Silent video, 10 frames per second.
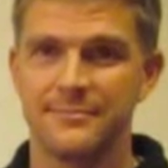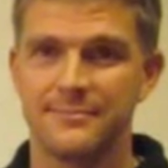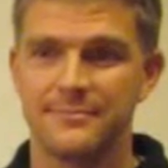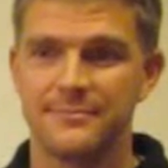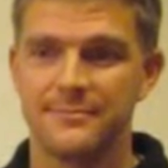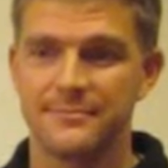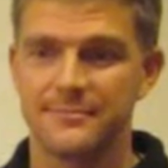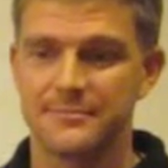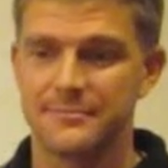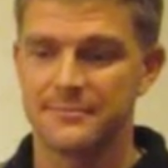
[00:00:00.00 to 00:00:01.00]

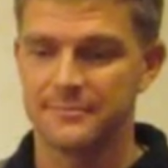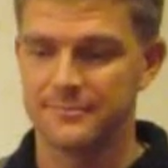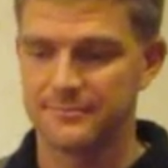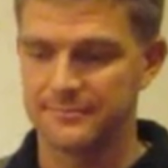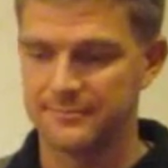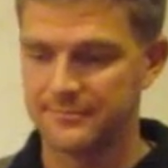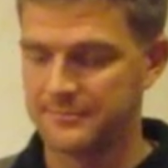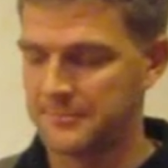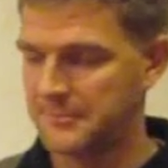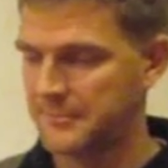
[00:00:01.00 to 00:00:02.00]

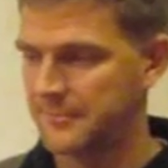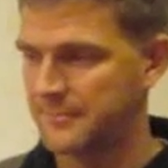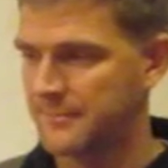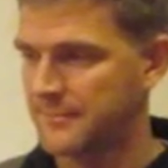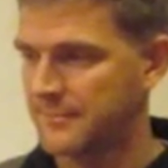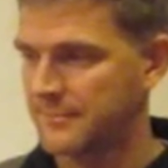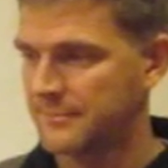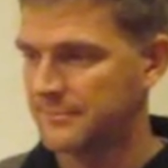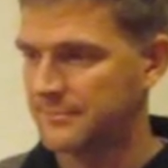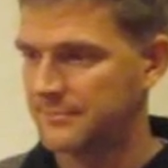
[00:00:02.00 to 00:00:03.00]

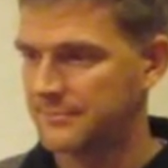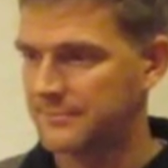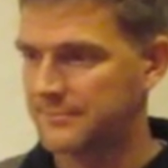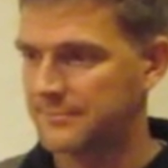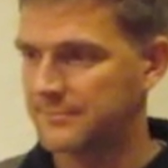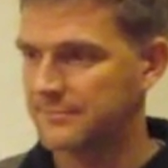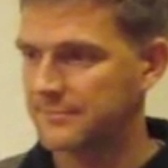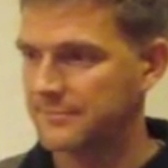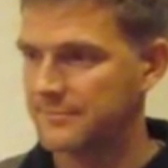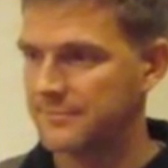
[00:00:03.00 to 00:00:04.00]

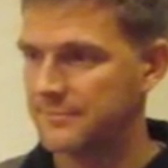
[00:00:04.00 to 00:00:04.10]
This person isn't speaking.